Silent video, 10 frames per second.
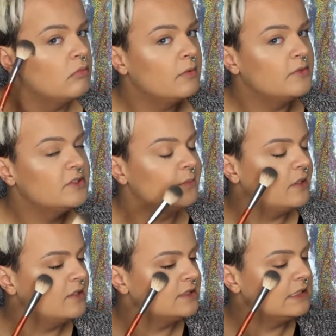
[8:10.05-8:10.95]
I'm just
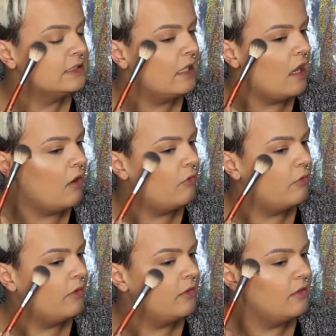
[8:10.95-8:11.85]
placing that
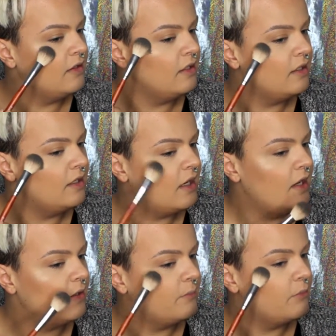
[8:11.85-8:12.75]
on the
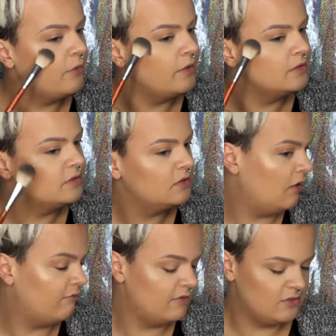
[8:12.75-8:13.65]
higher point
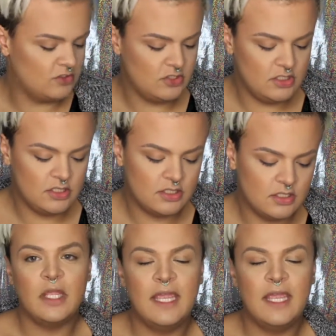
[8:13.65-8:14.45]
of the cheek.